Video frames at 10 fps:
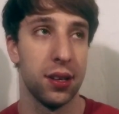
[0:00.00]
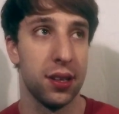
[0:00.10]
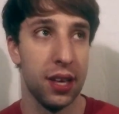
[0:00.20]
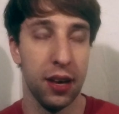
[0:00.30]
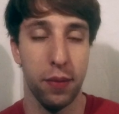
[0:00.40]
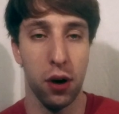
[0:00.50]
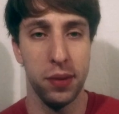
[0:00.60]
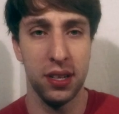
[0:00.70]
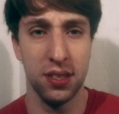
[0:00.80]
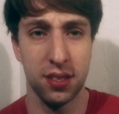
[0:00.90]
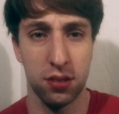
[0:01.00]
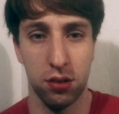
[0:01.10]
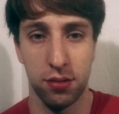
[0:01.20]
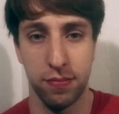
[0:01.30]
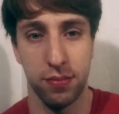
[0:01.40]
key moments,
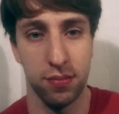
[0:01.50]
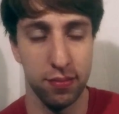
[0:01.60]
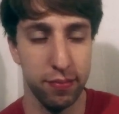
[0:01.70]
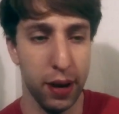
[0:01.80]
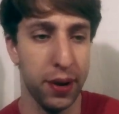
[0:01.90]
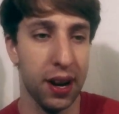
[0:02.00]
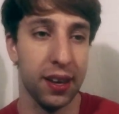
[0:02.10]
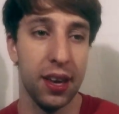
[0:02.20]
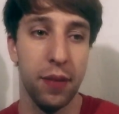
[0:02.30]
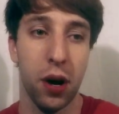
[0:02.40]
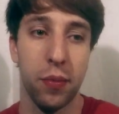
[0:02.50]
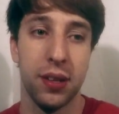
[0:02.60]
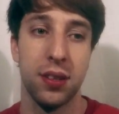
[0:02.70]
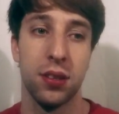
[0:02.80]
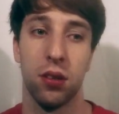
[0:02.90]
or maybe not key moments,